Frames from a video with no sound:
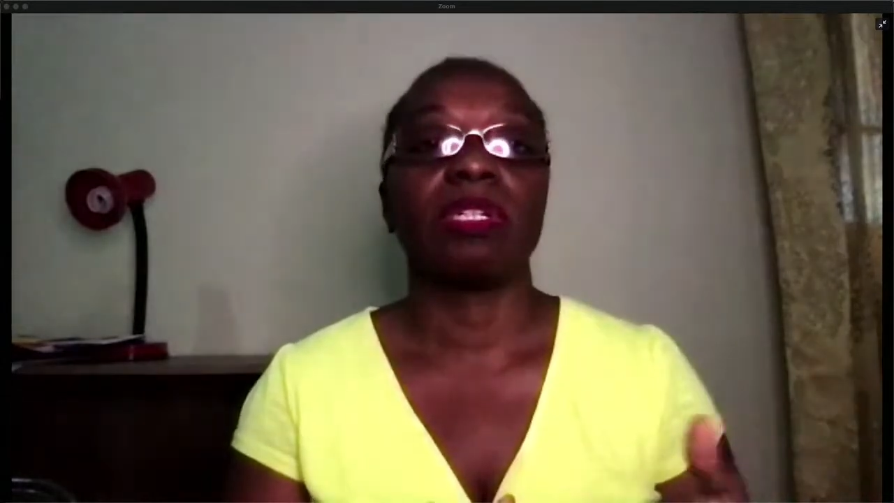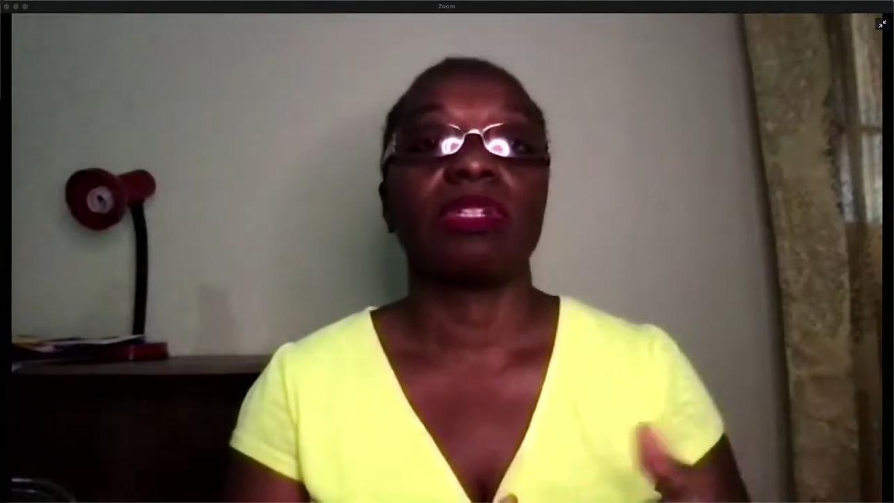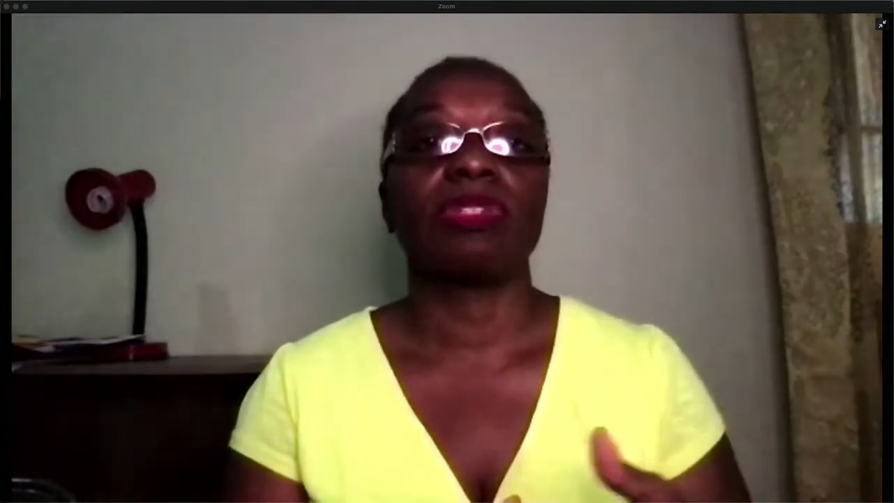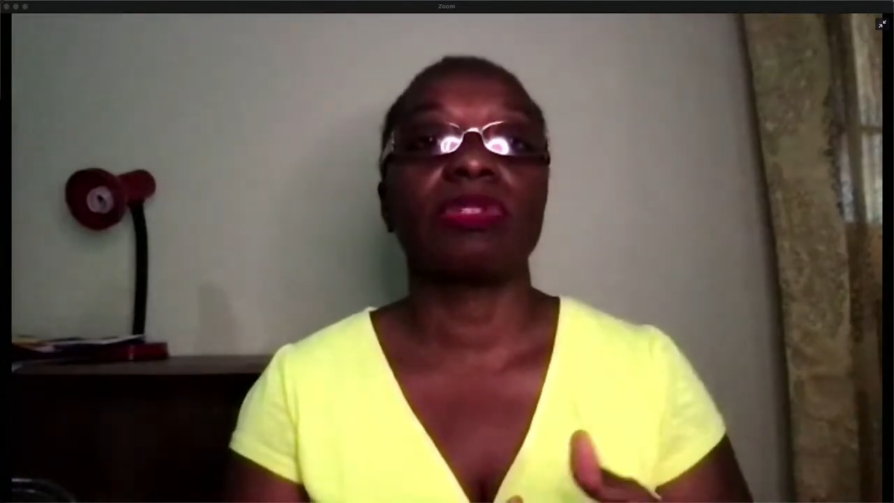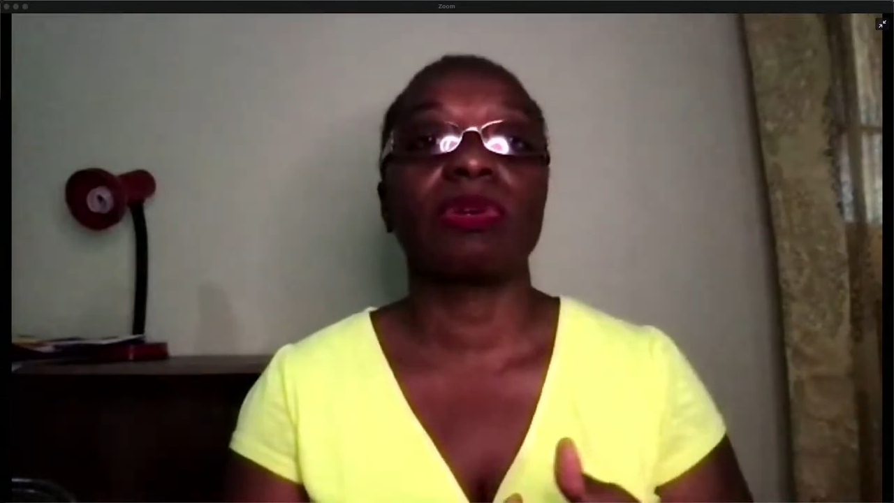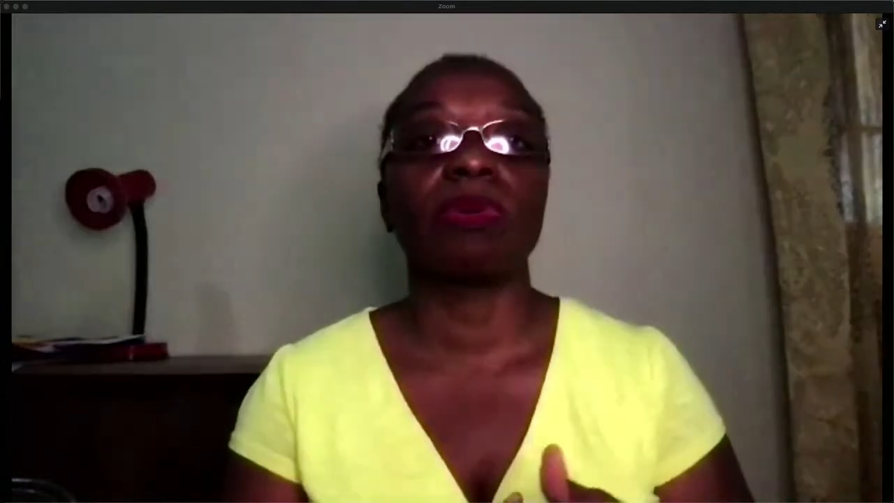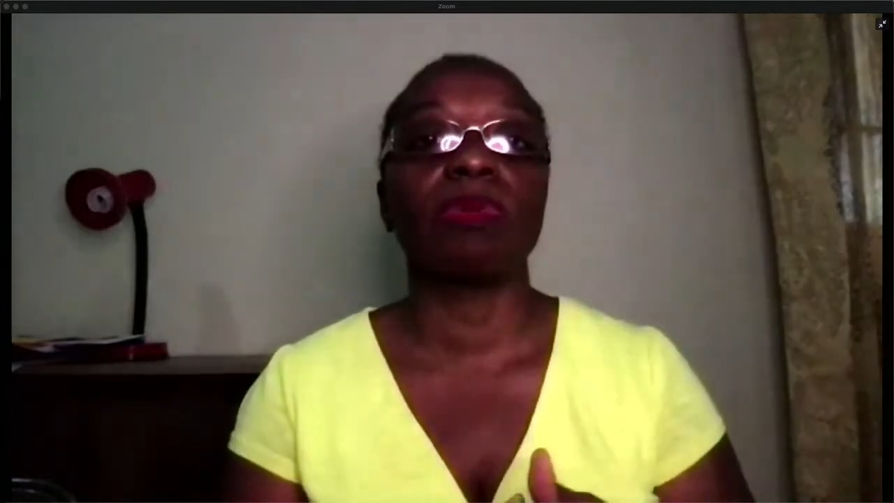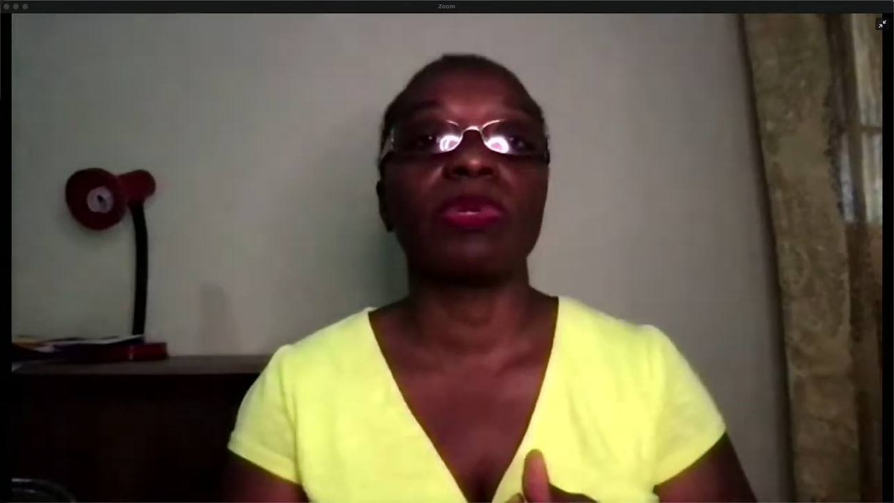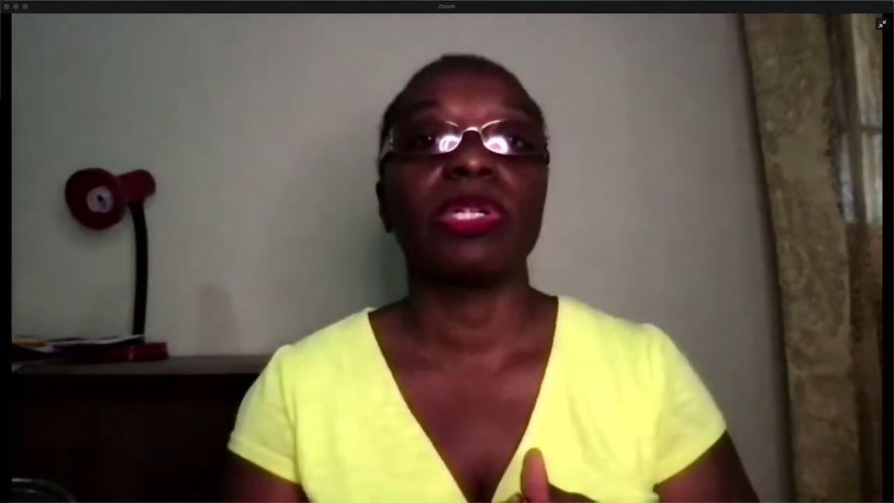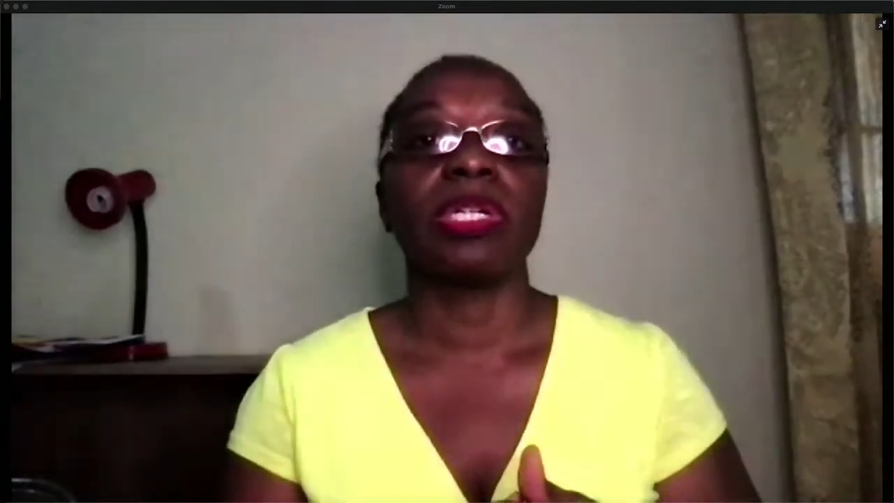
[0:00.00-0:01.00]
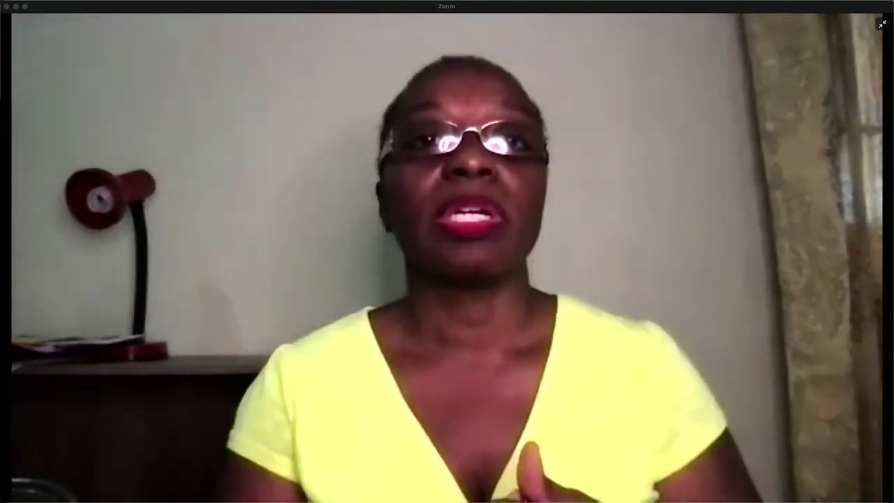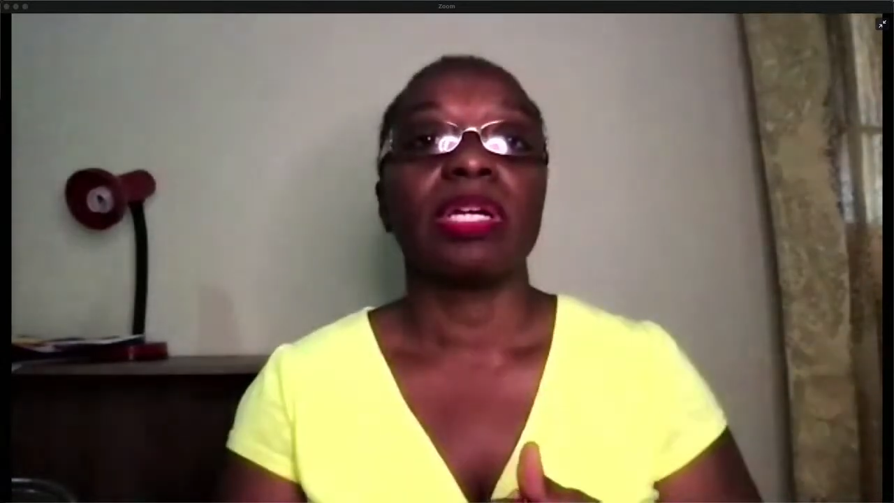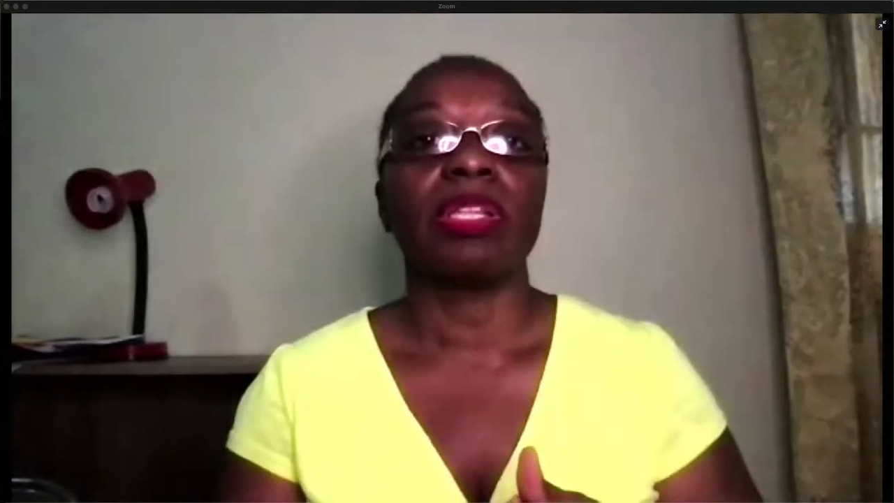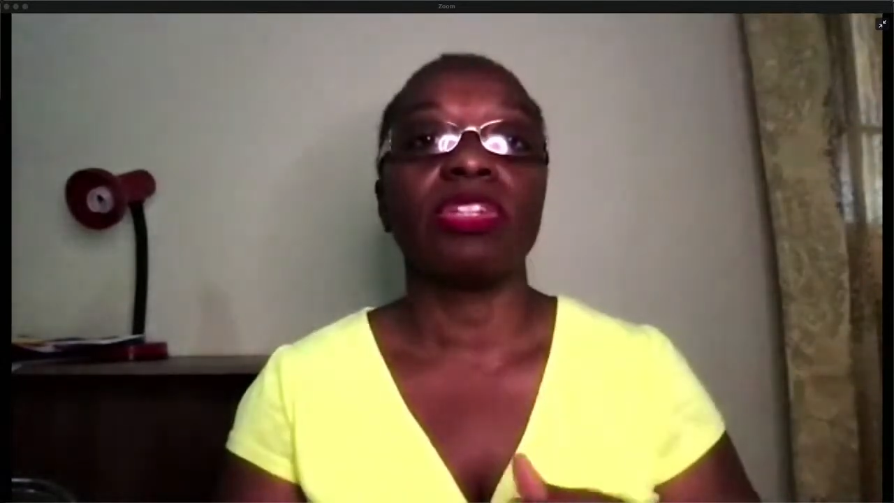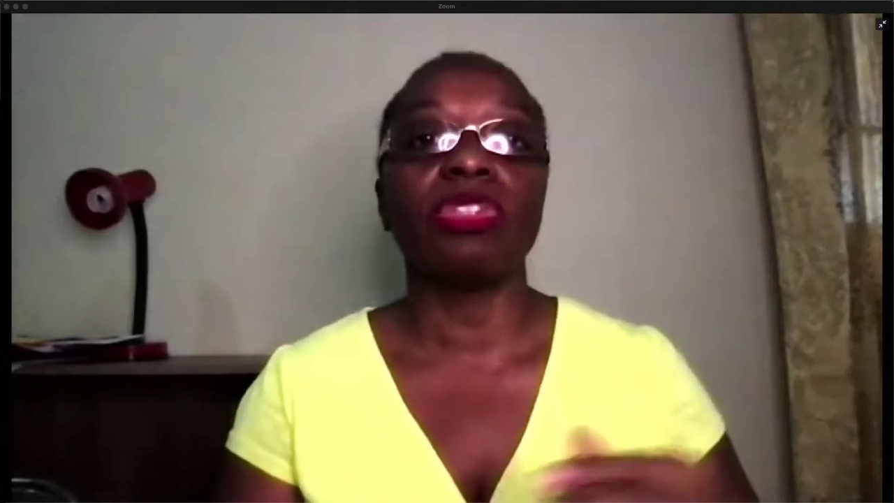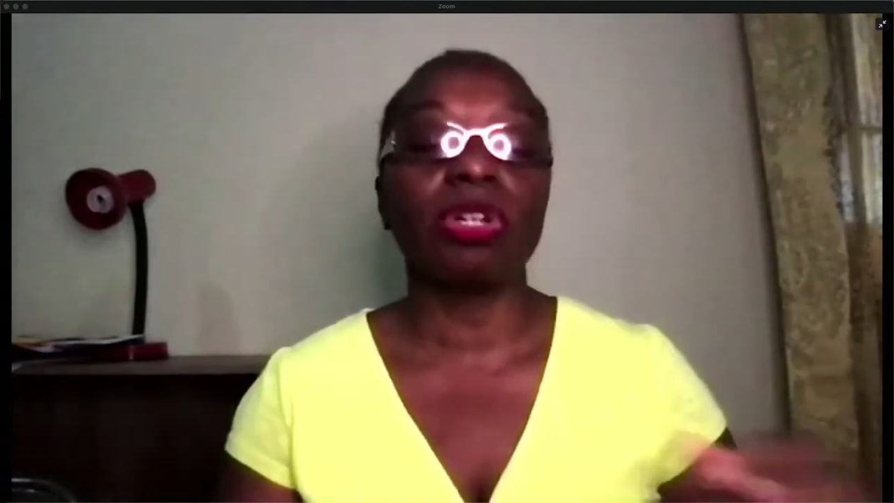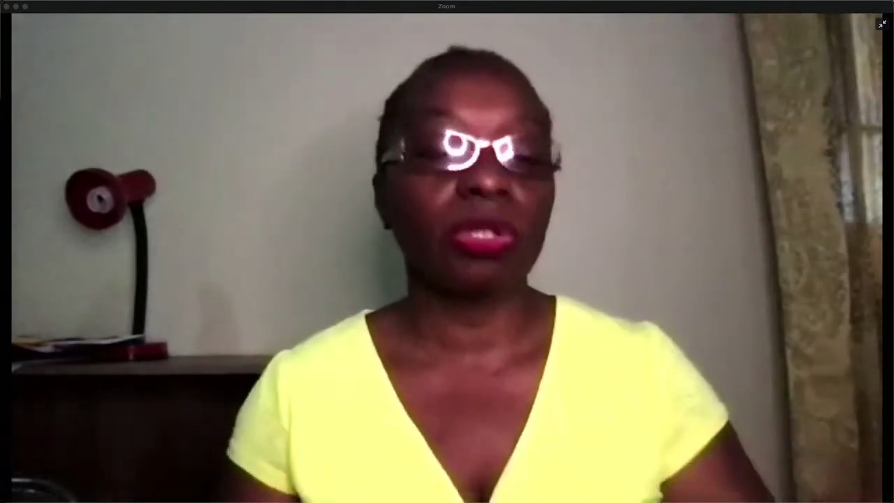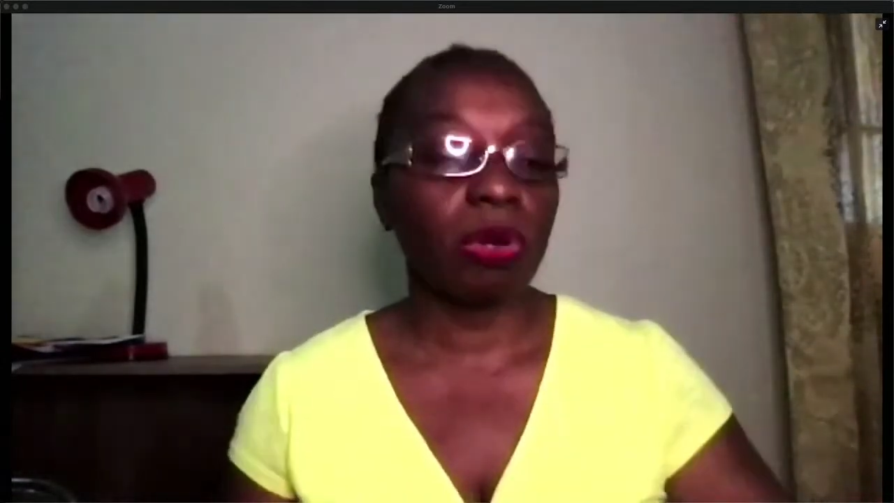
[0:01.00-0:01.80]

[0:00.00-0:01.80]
So not